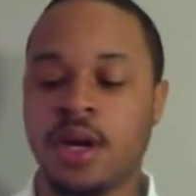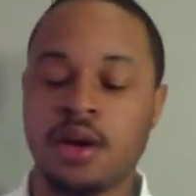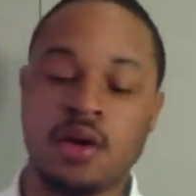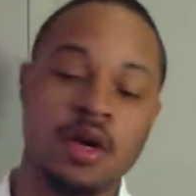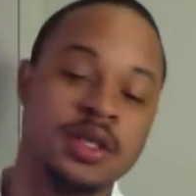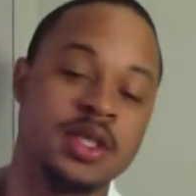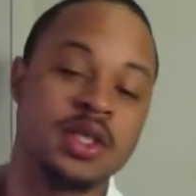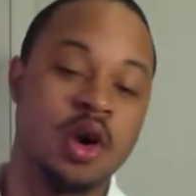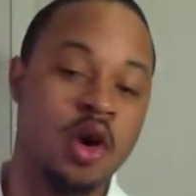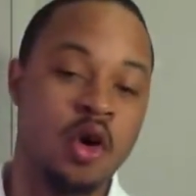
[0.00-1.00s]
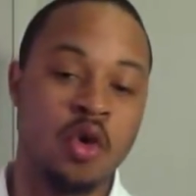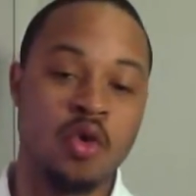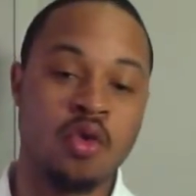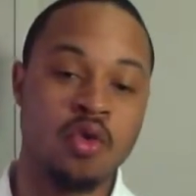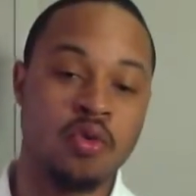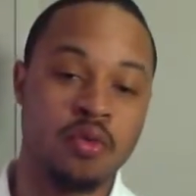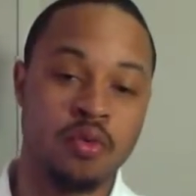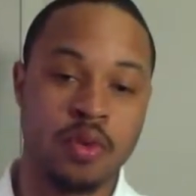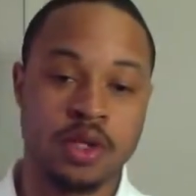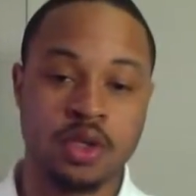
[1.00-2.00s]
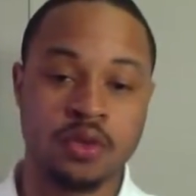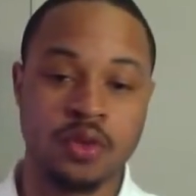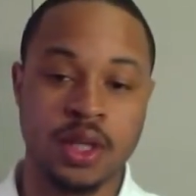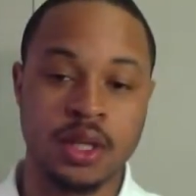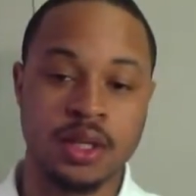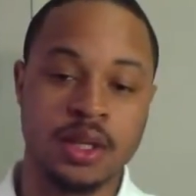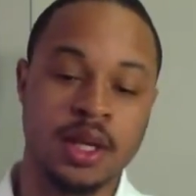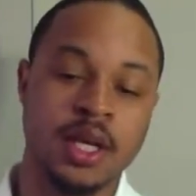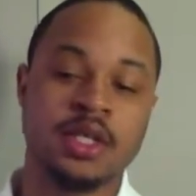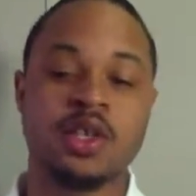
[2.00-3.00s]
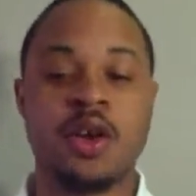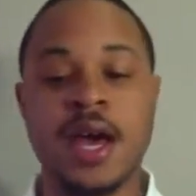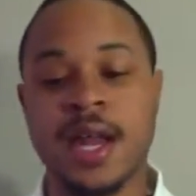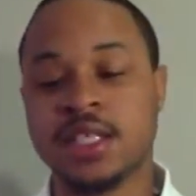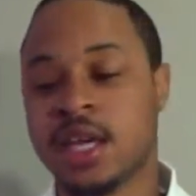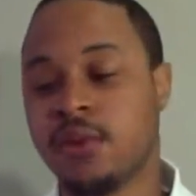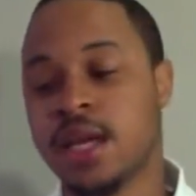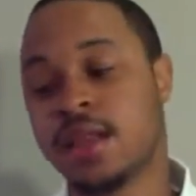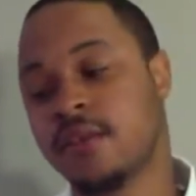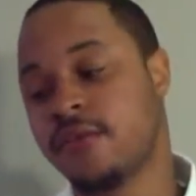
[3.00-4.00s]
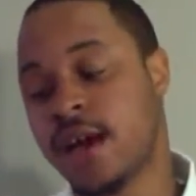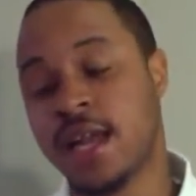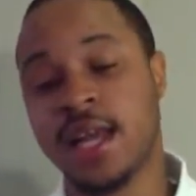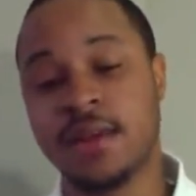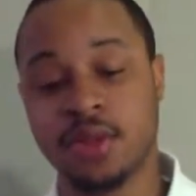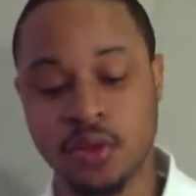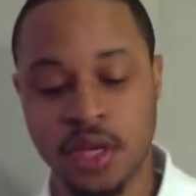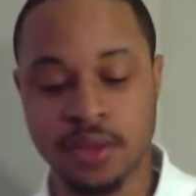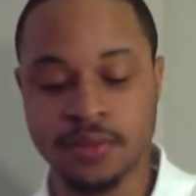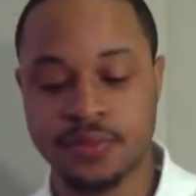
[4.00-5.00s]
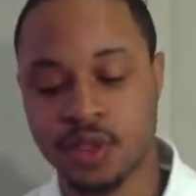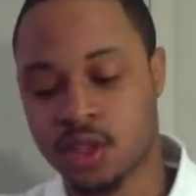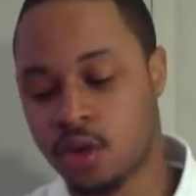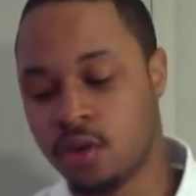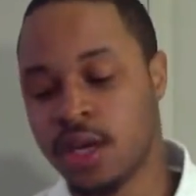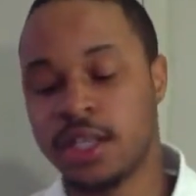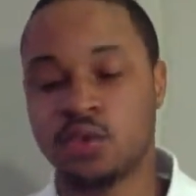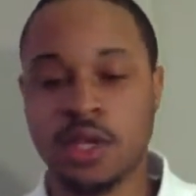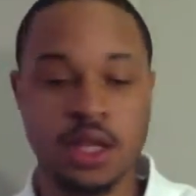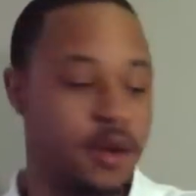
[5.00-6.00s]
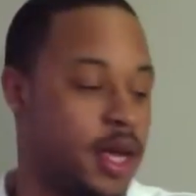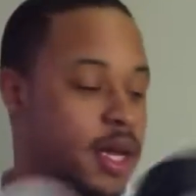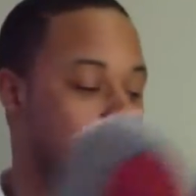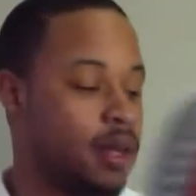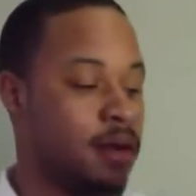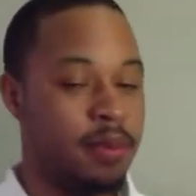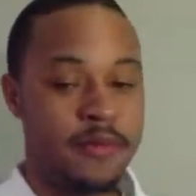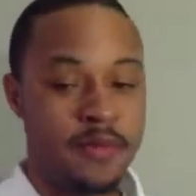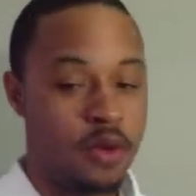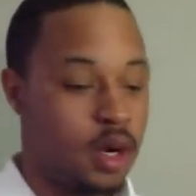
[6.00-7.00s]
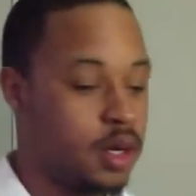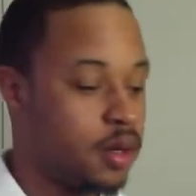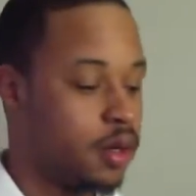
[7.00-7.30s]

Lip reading: it across this whole Retro 3. So now that's how we got the 5 Lab 3. So I just want to throw that in there before.